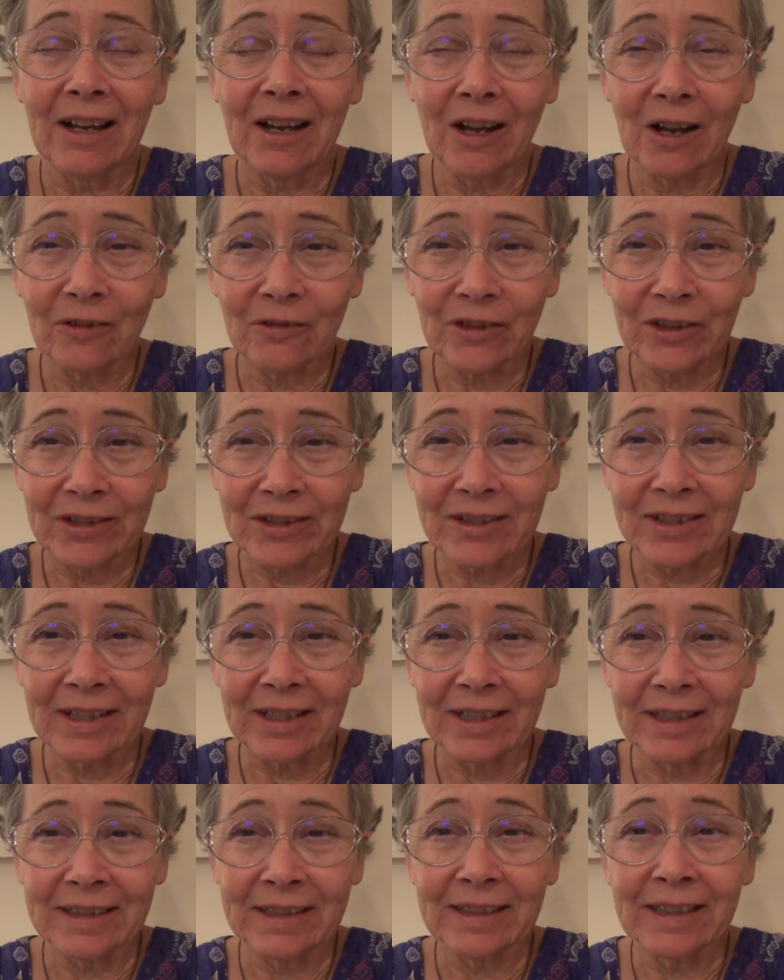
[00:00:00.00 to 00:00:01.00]
of the
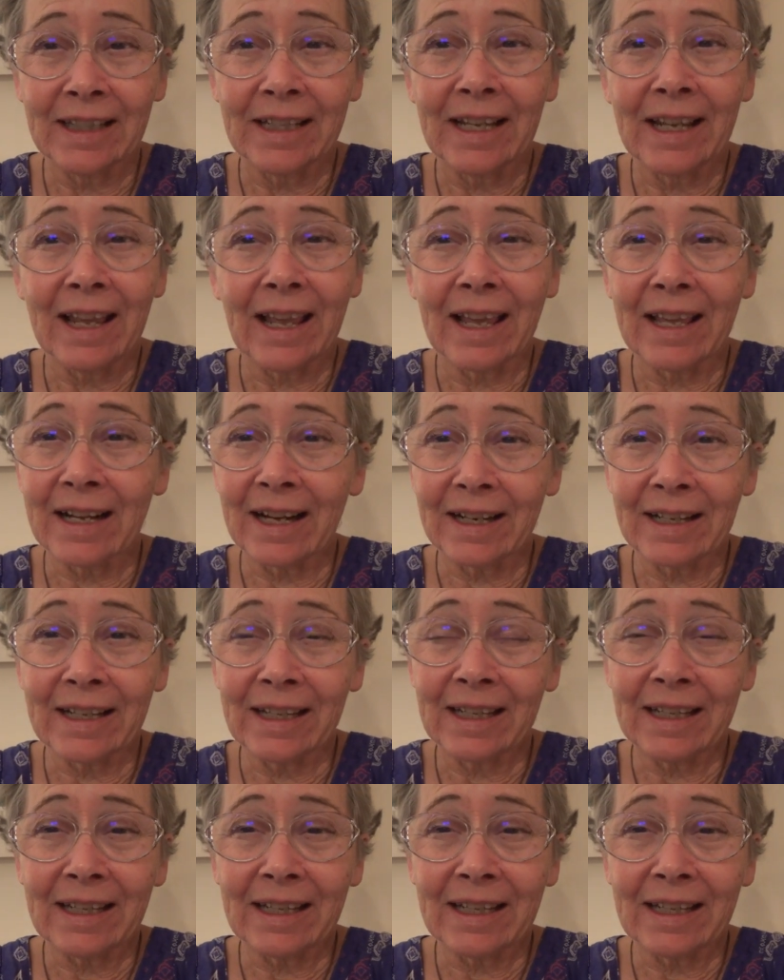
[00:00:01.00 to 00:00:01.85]
sun, and I